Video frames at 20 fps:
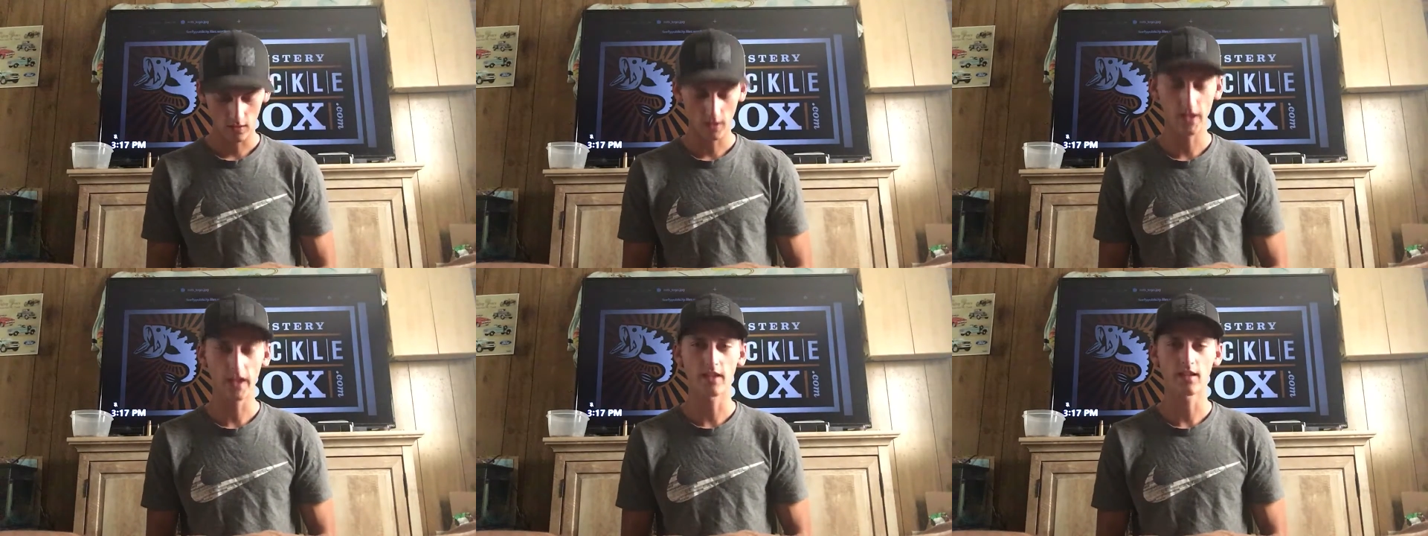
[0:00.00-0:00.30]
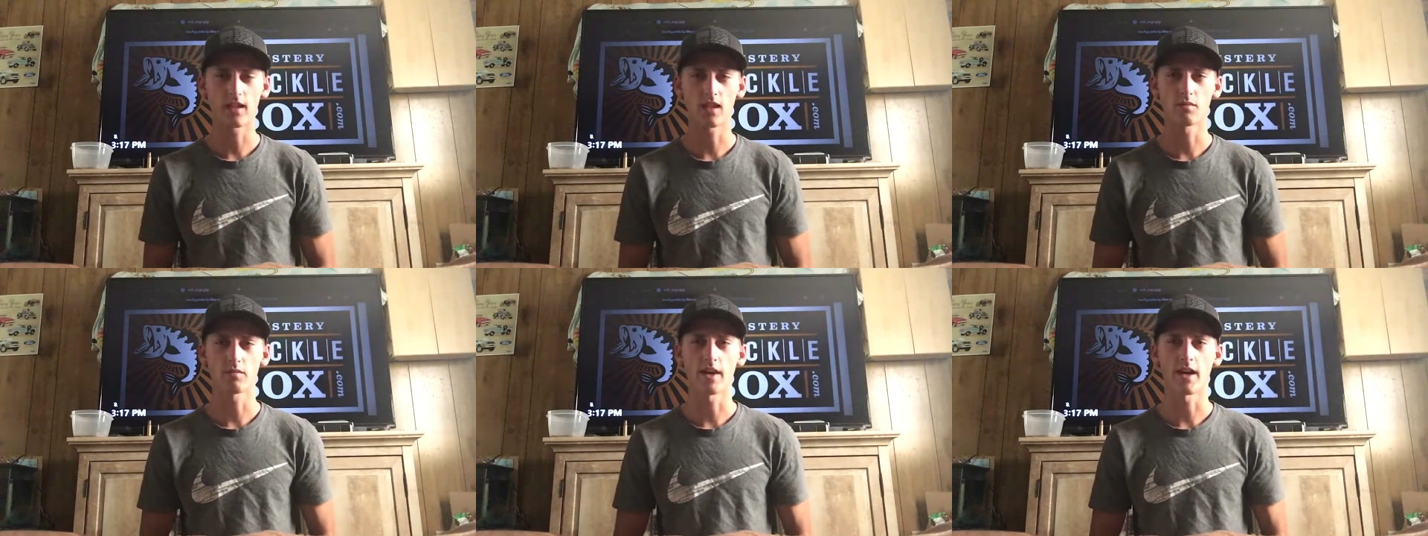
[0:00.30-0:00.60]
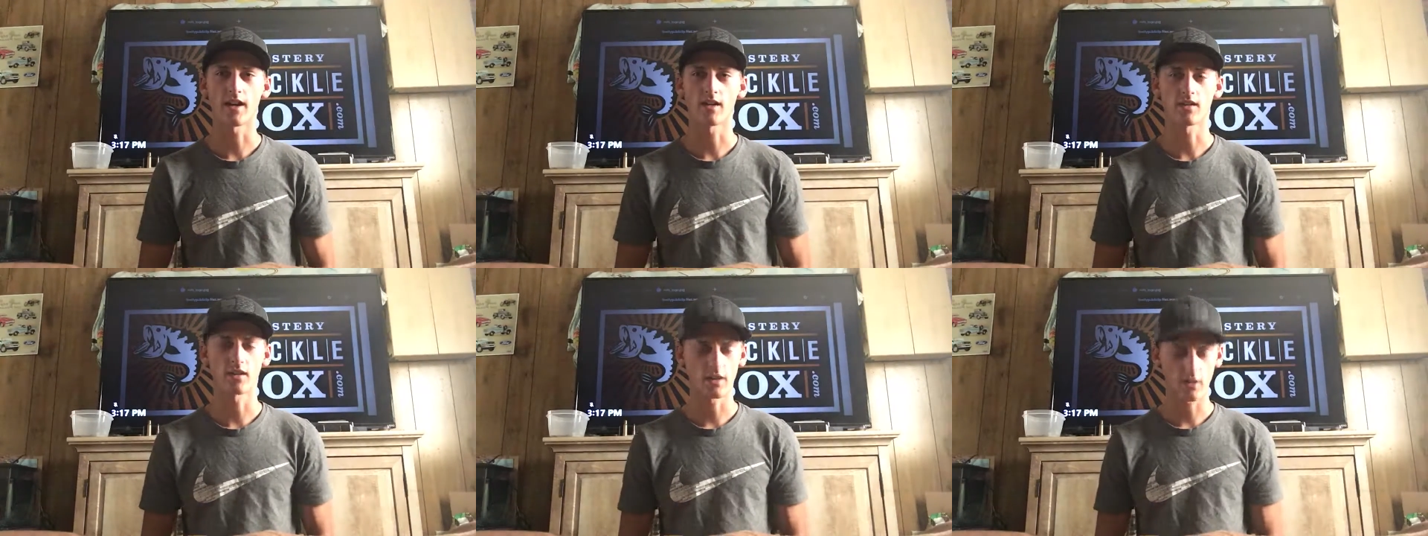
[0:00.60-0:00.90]
I like these
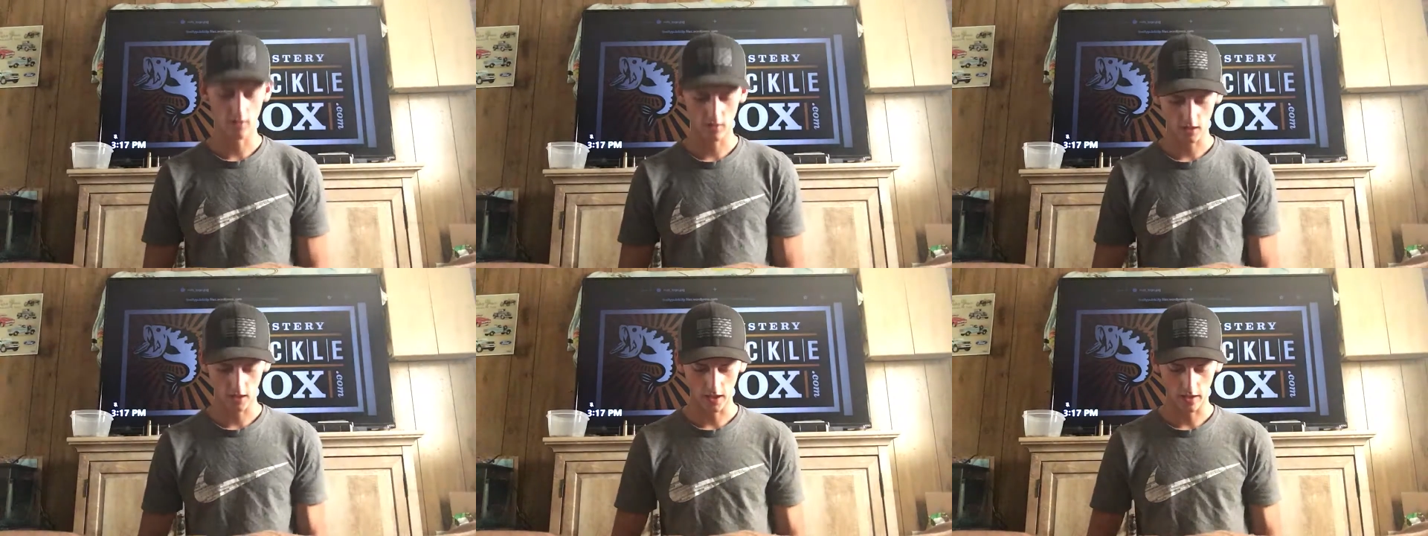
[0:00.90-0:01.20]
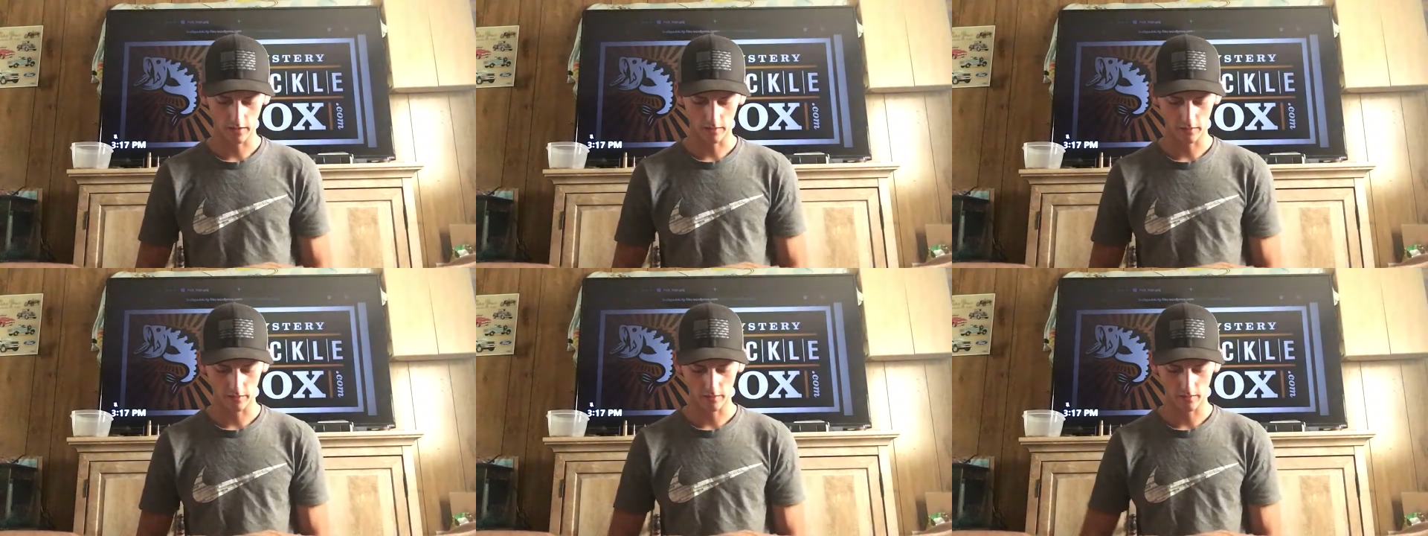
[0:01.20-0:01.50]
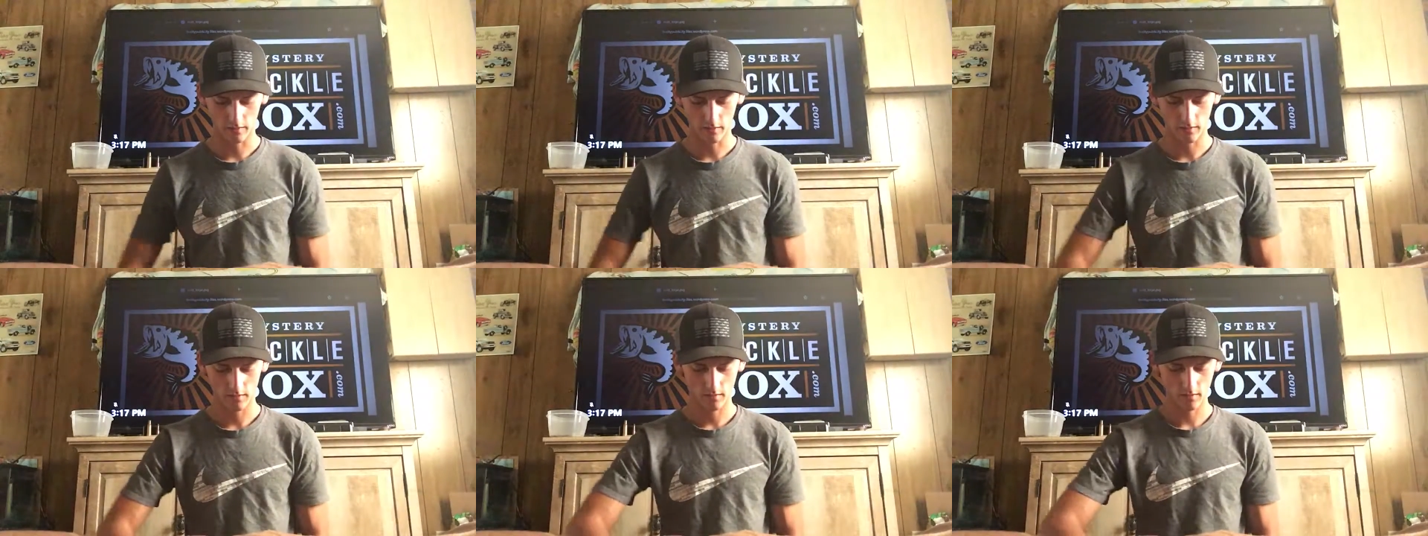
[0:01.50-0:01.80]
packs. They usually have
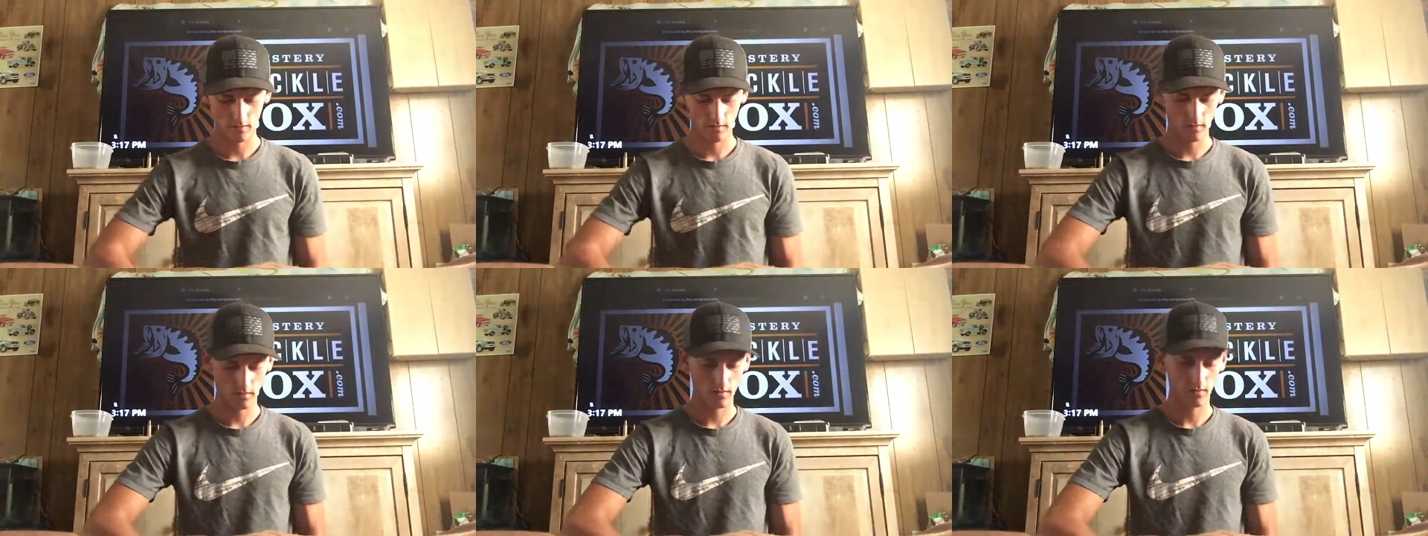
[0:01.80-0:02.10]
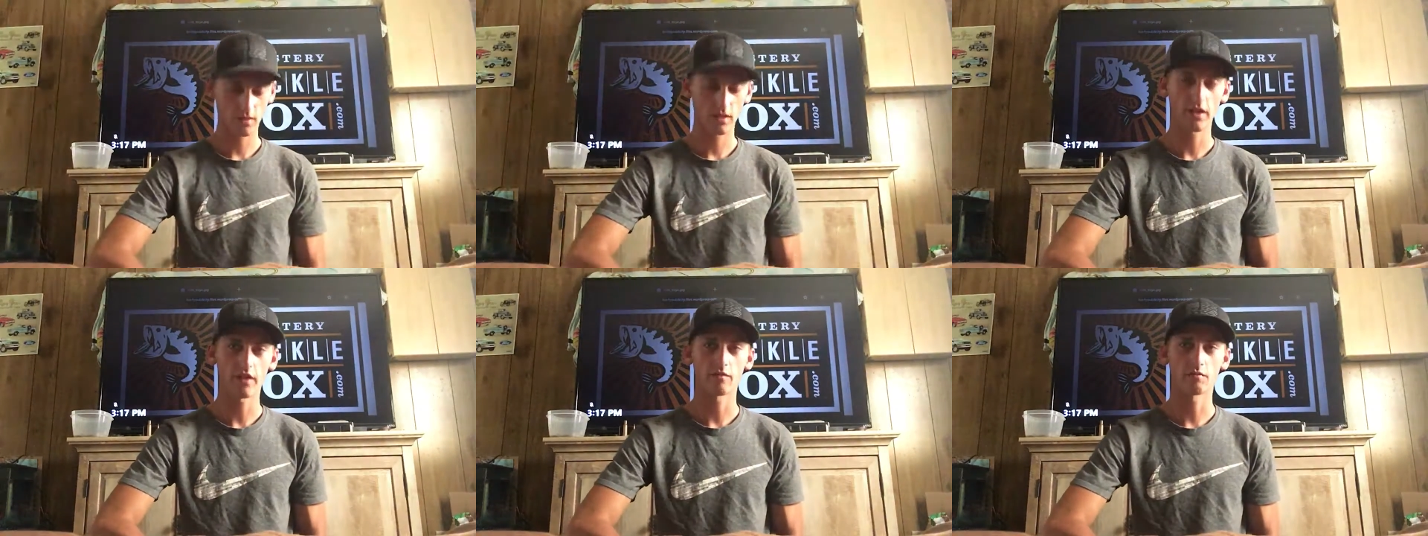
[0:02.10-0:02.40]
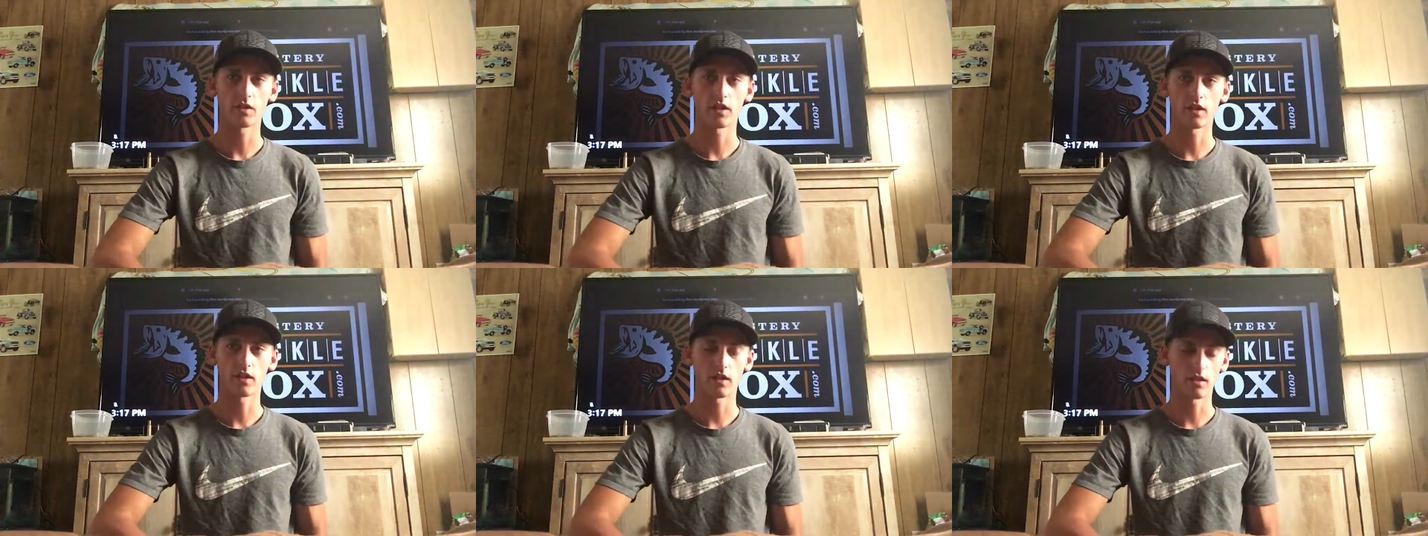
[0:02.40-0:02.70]
pretty